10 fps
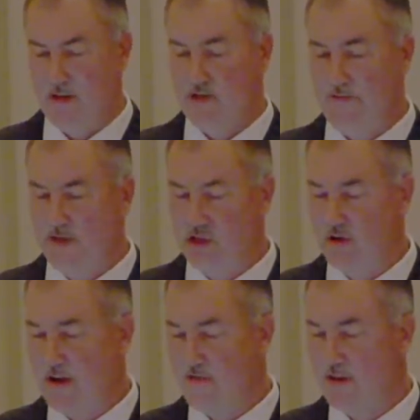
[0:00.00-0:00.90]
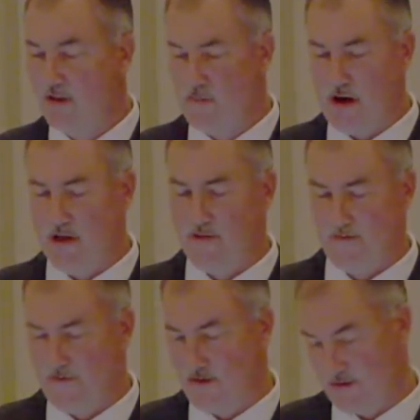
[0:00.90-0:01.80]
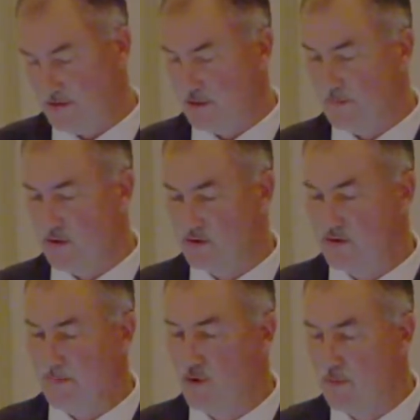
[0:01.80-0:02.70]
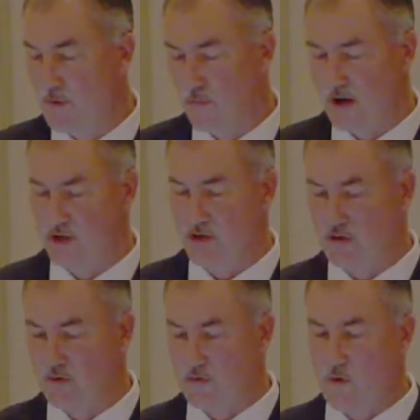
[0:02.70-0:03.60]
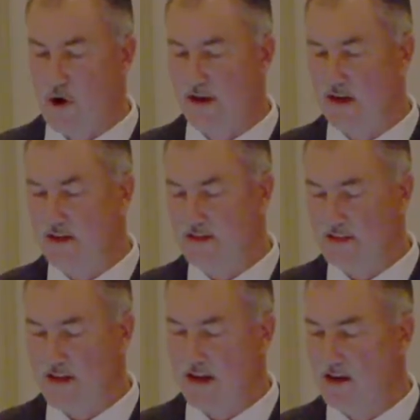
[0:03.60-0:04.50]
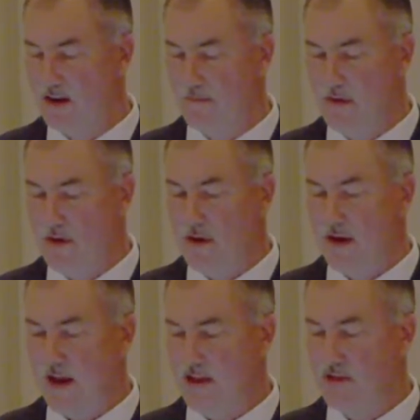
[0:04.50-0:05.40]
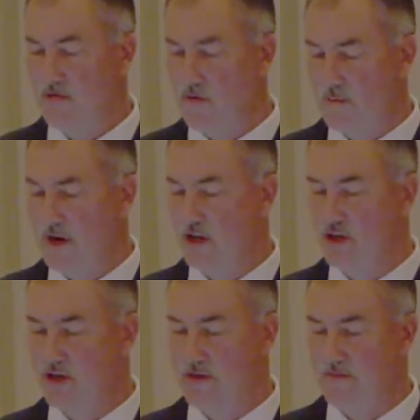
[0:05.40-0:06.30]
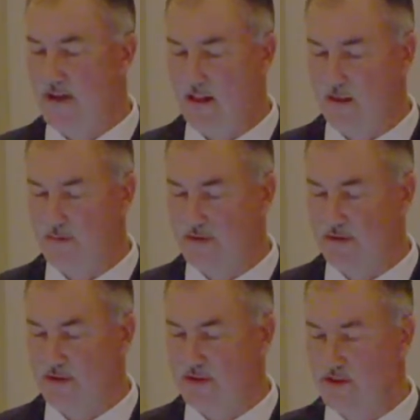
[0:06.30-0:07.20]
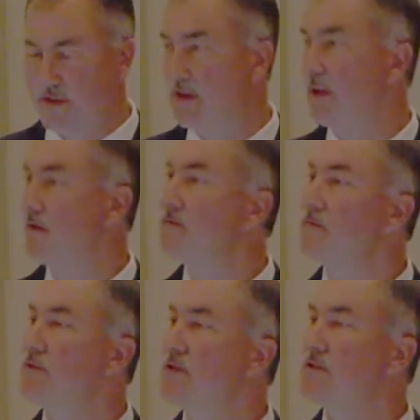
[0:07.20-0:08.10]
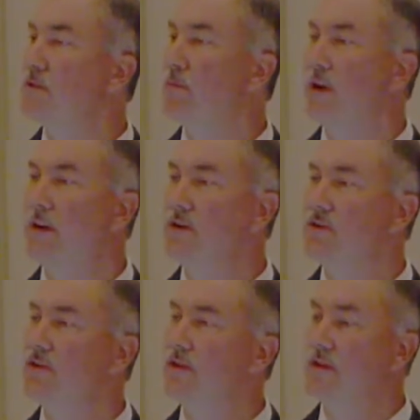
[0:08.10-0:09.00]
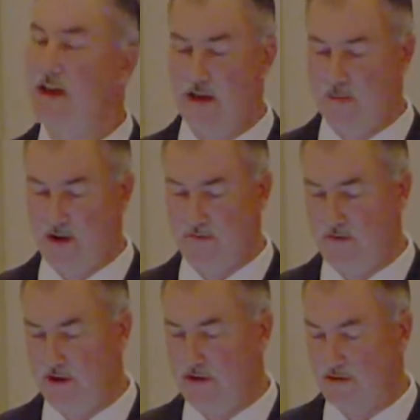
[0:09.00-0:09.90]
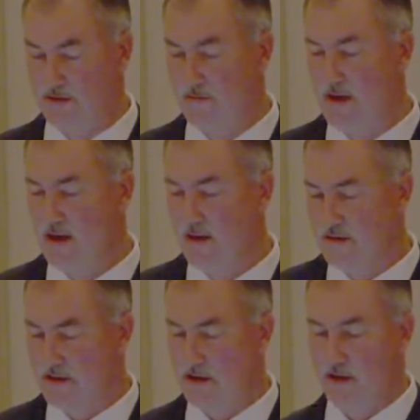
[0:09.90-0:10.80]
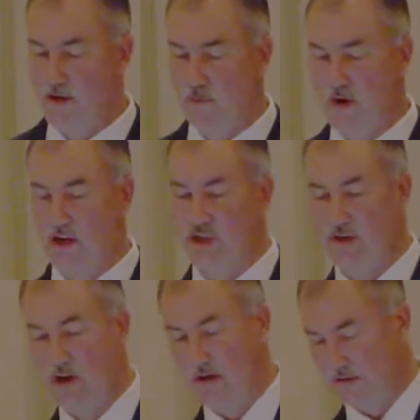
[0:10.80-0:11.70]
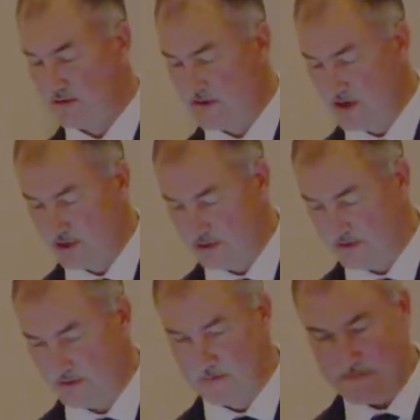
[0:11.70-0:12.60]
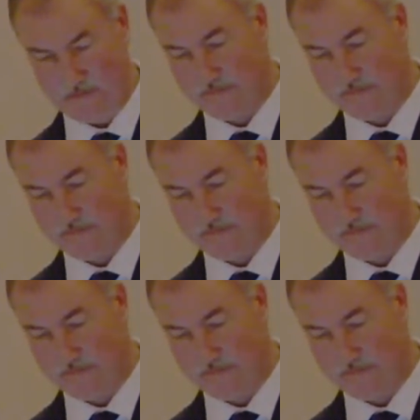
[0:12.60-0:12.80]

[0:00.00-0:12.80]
soft tissue covering the ball of the foot is exposed to abnormal pressures with walking and standing. Callus formation develops. This is the precursor to the diabetic foot ulcer. This can lead to pressure ulcerations.